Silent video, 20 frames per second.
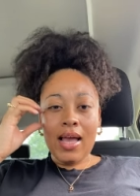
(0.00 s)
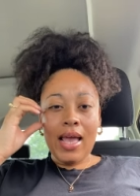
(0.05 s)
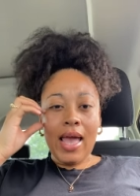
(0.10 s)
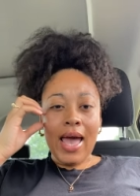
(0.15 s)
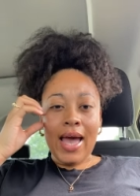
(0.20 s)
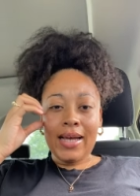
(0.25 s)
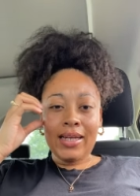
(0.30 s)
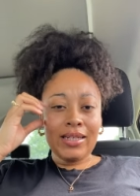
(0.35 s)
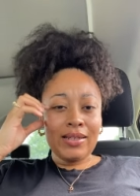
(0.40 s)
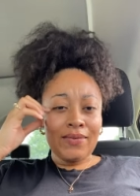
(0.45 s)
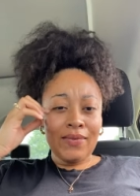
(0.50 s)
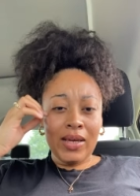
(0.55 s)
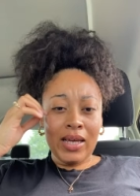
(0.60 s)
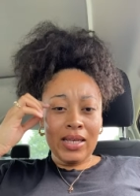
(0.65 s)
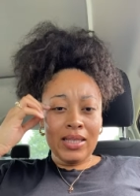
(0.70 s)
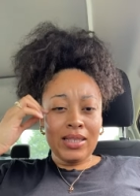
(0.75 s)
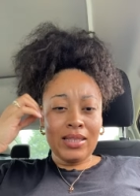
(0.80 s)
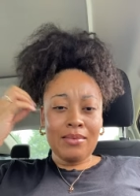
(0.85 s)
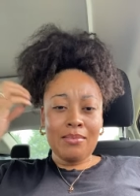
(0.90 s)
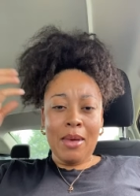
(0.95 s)

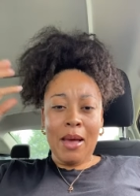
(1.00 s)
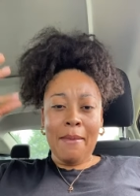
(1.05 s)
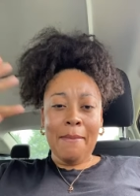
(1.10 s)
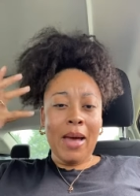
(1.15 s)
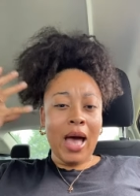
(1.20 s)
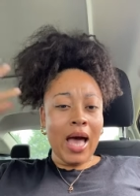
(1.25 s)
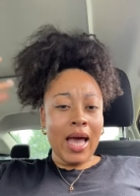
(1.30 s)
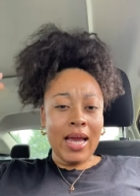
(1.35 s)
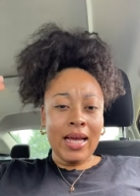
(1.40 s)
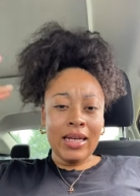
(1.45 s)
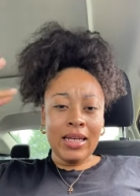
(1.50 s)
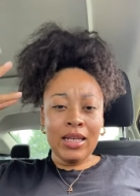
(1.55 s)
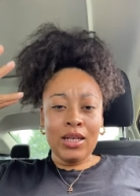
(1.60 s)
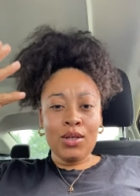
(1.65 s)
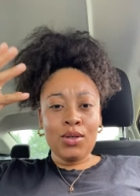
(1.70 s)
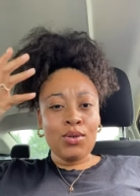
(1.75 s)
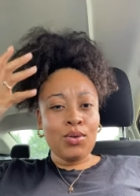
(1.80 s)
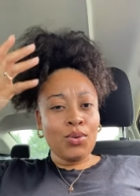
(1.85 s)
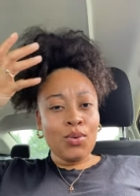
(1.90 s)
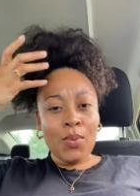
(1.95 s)
activates my mind in
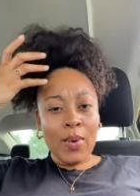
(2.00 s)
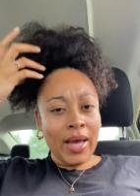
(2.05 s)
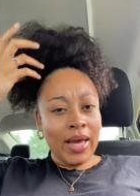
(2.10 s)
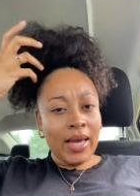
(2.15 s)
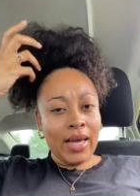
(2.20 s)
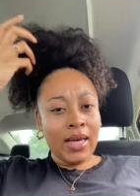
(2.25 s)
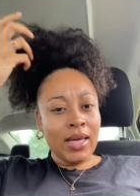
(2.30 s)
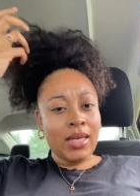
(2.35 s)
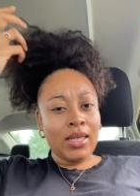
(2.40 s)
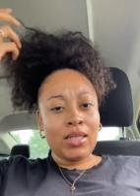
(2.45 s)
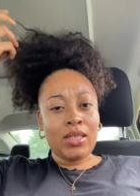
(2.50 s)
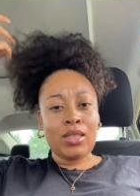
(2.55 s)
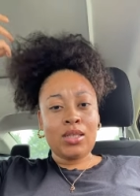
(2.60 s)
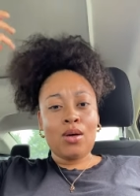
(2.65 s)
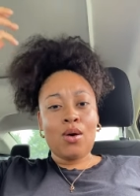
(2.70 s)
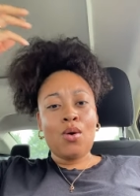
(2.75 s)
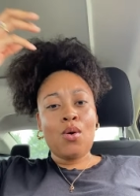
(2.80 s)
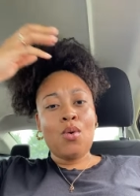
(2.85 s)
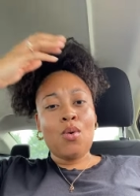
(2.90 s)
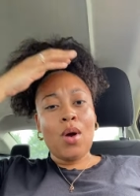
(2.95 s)
a new way and
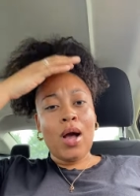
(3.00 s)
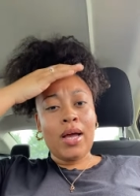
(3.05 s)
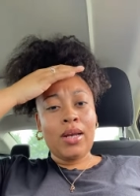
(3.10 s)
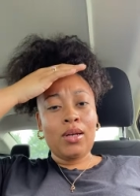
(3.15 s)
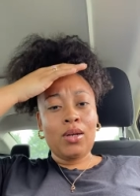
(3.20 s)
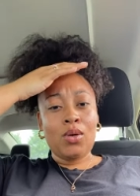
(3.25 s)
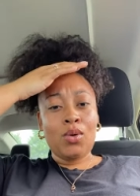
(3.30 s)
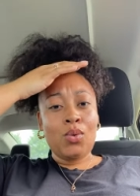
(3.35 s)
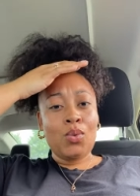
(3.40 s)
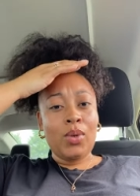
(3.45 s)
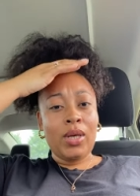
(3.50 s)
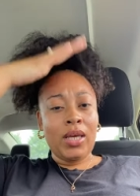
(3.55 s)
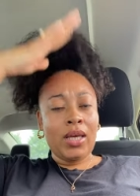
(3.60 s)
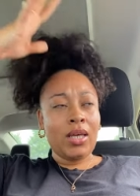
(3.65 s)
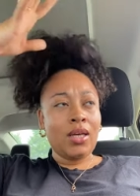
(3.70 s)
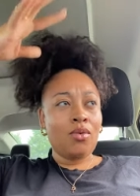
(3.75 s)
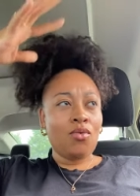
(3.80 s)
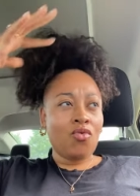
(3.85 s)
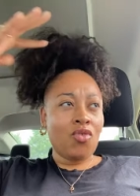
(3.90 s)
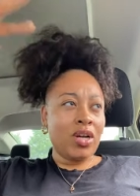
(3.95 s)
so I don't
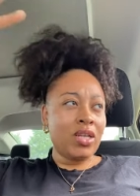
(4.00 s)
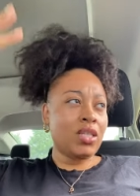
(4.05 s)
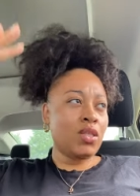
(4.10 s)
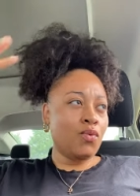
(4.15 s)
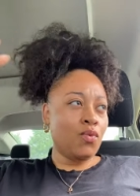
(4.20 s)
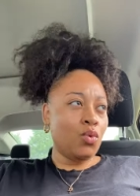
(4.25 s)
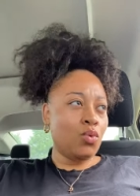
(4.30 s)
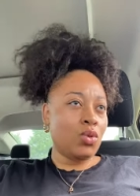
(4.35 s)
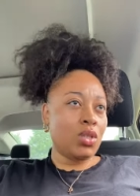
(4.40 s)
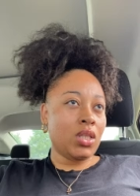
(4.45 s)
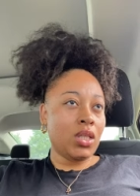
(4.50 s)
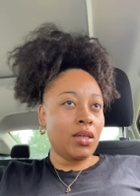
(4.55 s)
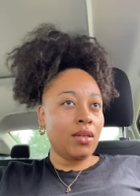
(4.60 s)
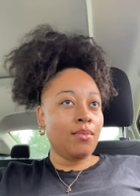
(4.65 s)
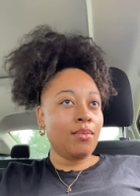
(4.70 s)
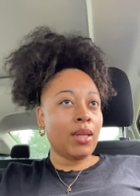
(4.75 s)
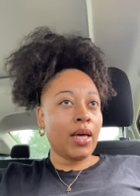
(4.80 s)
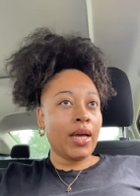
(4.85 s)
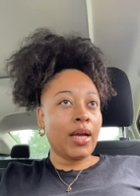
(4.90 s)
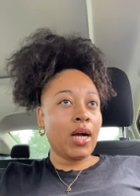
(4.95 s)
get restful
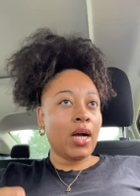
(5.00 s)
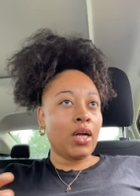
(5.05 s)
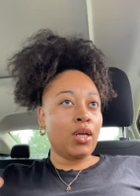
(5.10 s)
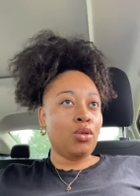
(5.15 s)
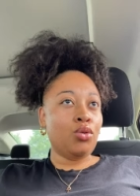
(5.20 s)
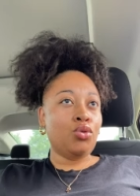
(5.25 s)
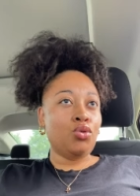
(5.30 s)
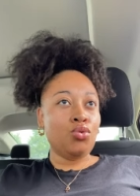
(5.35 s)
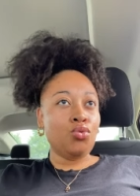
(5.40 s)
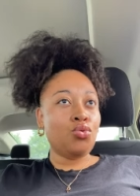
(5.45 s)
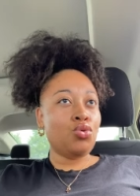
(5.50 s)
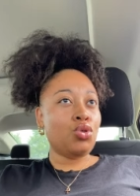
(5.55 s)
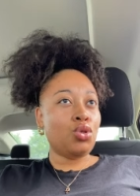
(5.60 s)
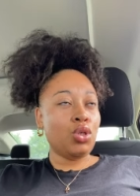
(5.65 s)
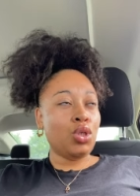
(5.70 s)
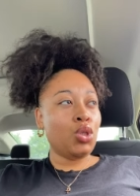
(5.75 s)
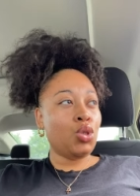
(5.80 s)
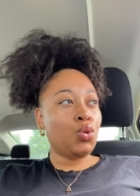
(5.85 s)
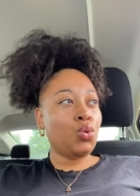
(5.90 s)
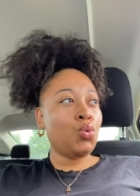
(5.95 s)
sleep like I
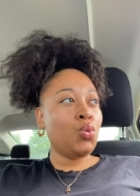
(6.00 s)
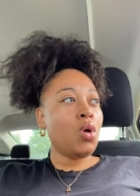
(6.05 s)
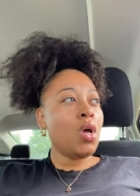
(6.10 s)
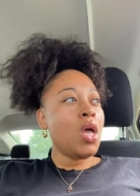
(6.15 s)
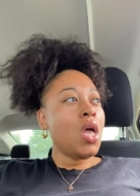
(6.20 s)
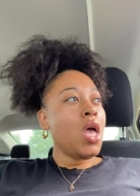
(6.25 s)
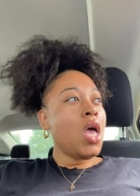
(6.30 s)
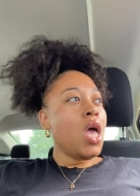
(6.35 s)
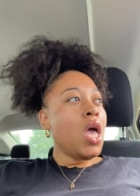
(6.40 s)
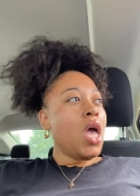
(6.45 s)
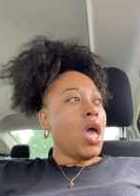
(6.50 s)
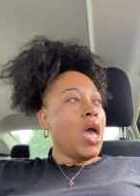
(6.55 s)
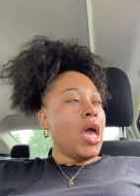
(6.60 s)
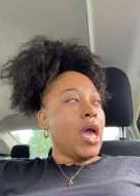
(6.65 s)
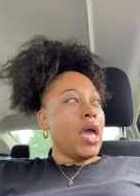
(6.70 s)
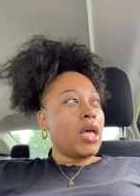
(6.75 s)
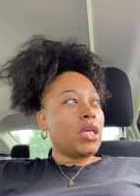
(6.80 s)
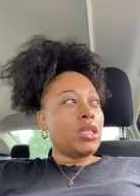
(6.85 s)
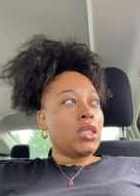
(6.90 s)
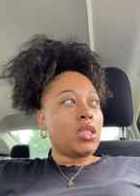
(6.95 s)
usually do
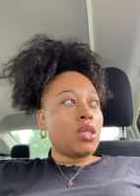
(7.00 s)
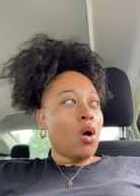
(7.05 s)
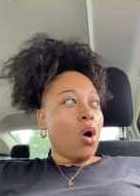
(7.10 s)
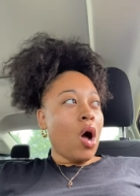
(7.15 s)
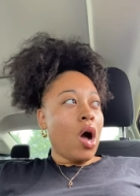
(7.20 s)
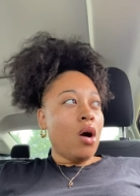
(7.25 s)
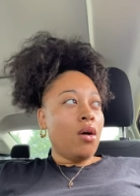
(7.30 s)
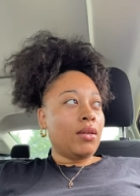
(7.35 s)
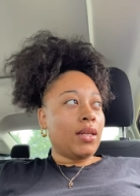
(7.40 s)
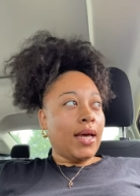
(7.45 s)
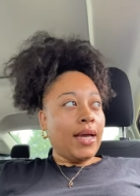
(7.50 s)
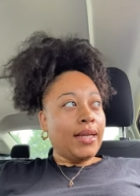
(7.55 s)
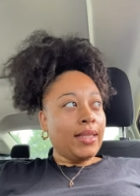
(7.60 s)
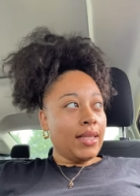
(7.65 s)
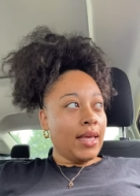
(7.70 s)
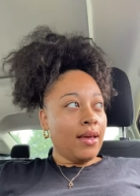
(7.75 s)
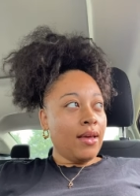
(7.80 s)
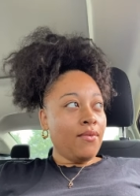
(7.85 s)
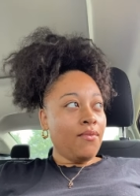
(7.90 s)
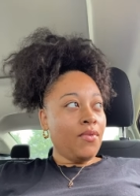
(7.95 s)
and so I don't like
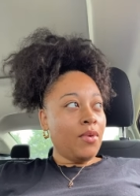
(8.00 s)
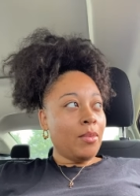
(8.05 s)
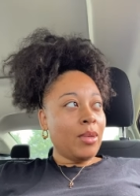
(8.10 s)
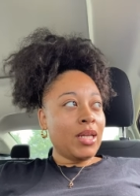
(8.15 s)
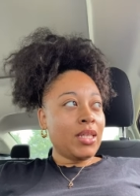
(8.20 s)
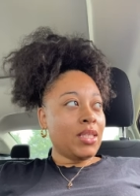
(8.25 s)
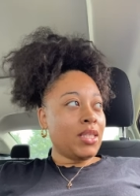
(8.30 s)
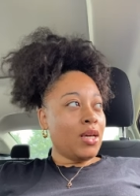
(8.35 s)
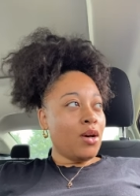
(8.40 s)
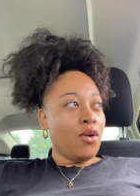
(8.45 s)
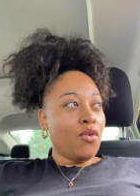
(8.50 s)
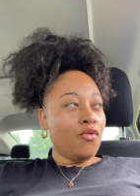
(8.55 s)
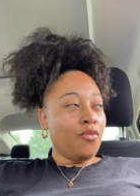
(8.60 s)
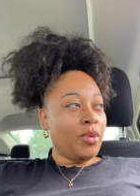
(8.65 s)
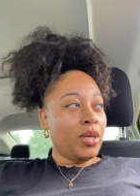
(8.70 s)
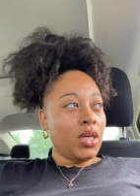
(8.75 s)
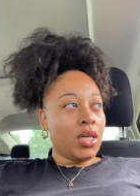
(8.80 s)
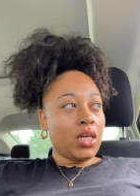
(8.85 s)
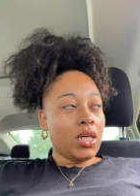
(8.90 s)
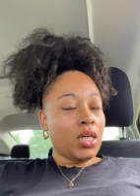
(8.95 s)
that for myself
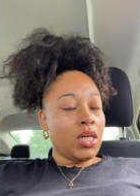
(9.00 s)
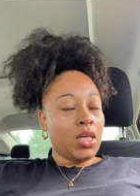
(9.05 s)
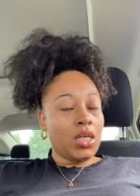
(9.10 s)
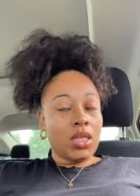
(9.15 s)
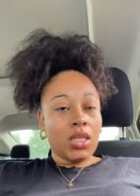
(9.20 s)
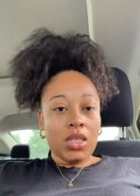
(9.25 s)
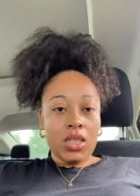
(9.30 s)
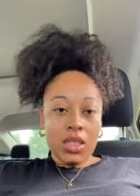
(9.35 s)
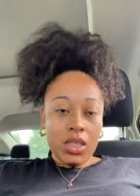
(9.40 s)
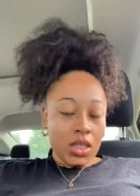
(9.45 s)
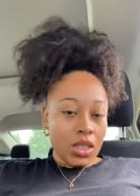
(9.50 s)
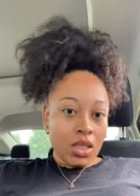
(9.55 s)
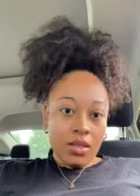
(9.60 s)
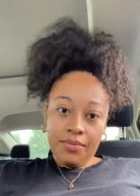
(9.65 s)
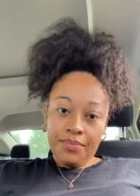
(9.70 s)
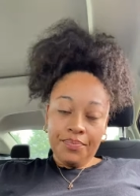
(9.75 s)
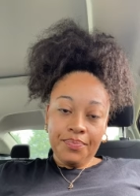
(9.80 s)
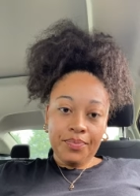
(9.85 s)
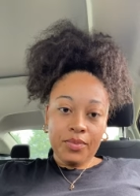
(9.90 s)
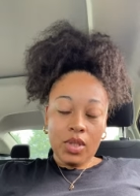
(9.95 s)
because
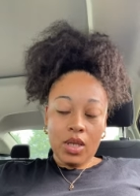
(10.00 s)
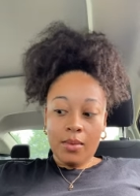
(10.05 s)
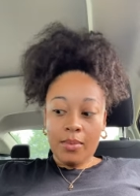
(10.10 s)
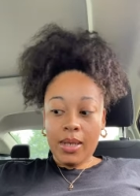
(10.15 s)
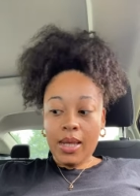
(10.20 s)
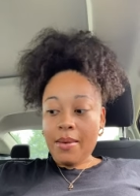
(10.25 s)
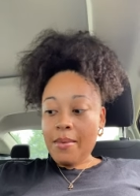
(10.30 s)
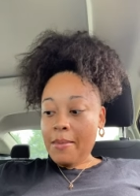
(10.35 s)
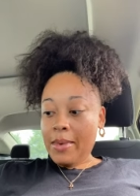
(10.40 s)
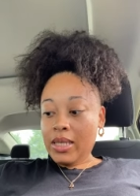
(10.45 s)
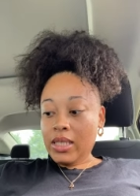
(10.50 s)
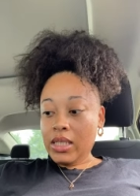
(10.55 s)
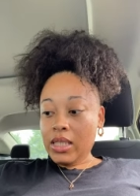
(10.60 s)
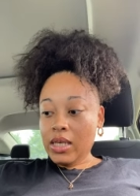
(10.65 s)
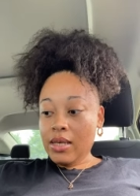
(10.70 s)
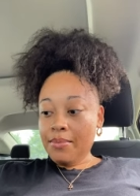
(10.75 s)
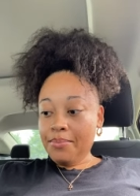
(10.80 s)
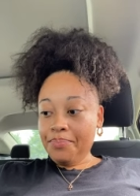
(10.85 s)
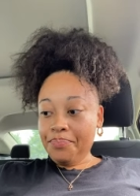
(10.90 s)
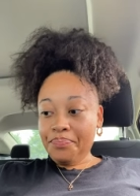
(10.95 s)
don't play with my
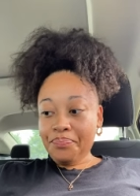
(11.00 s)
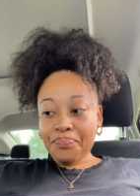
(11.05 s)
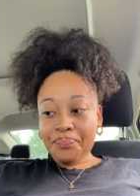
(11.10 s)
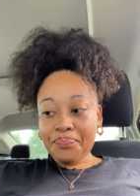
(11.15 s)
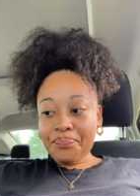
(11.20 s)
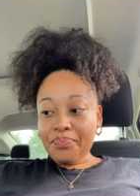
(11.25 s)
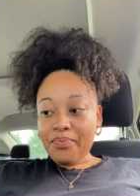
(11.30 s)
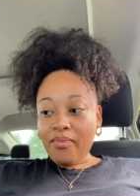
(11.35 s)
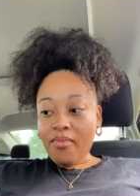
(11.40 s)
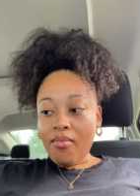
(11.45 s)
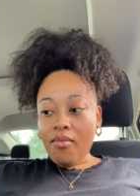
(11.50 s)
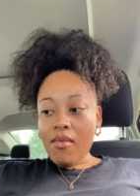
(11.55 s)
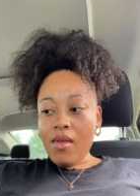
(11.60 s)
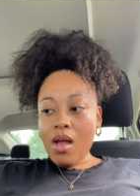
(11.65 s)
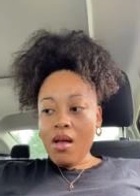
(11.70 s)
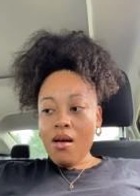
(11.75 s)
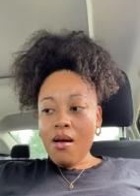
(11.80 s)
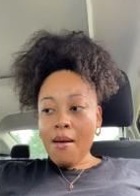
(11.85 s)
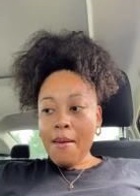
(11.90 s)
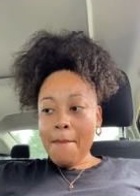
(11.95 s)
sleep
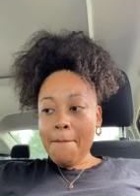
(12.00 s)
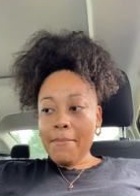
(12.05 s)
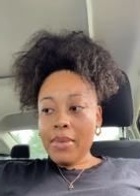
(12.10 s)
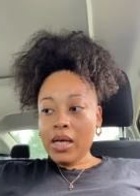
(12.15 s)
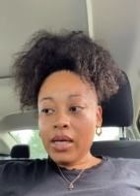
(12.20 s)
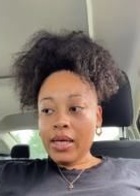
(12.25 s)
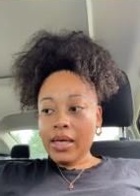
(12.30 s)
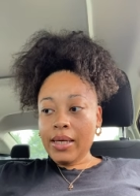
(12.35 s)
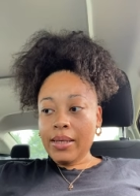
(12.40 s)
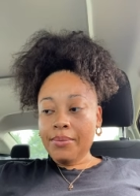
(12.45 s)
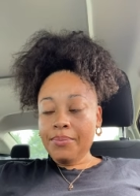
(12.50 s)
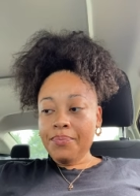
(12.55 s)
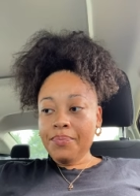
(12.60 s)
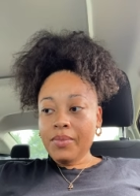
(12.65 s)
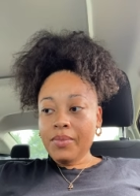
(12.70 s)
um but